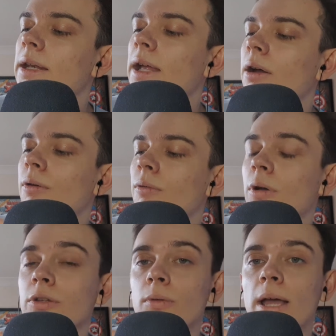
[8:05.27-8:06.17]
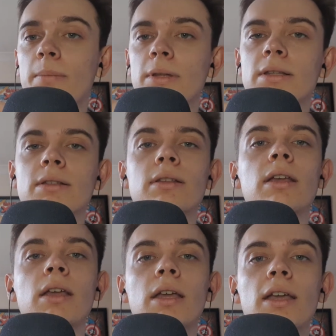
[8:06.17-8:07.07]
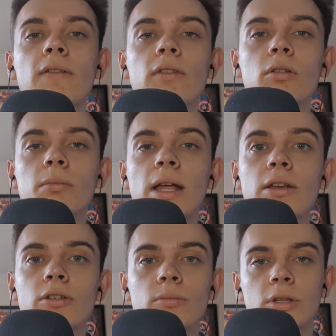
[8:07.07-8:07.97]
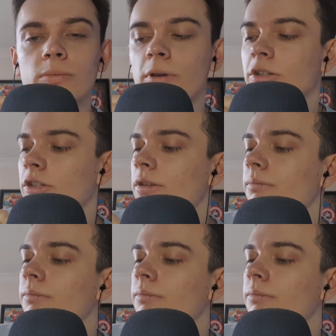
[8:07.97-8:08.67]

Now, watch what happens if you apply too much pressure.